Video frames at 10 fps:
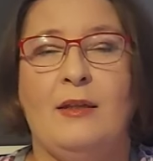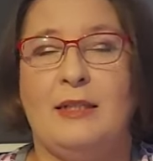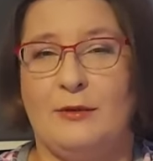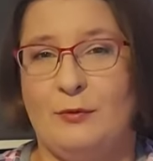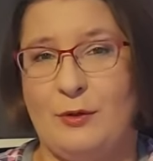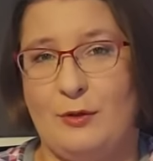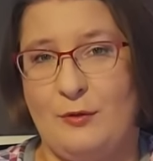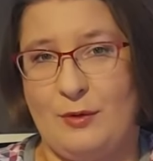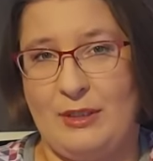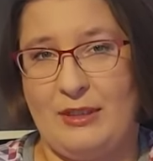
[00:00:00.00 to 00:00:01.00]
that was
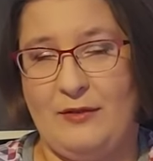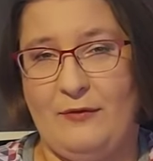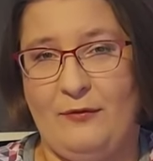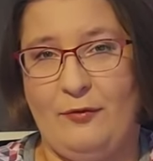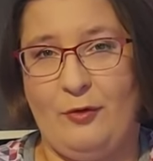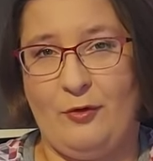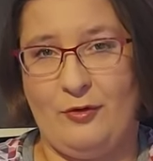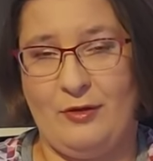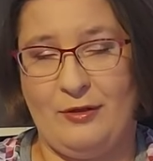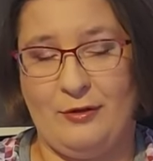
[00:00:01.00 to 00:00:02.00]
used
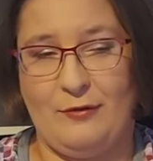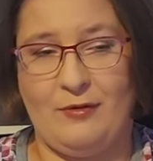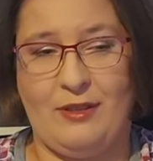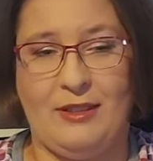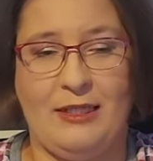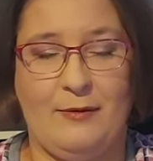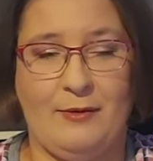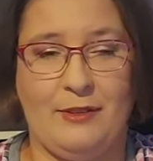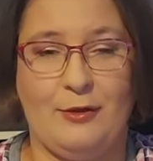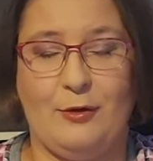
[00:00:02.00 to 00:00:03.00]
for those tea
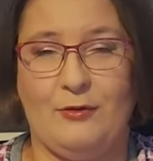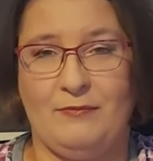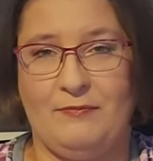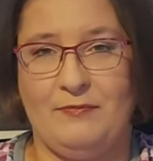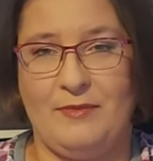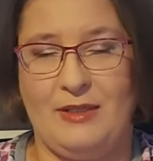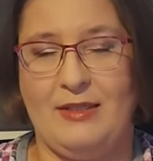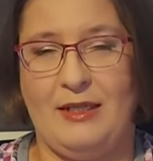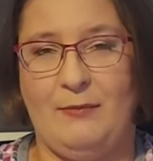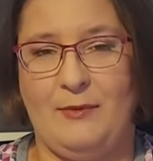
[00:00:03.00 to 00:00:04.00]
towels, or the
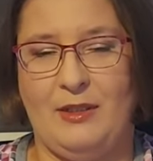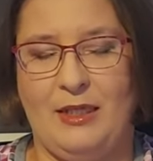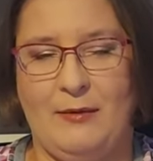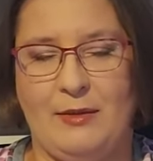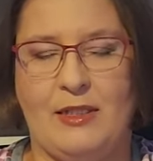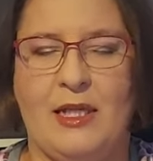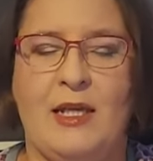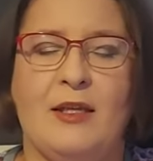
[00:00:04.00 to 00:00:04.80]
same tea towels.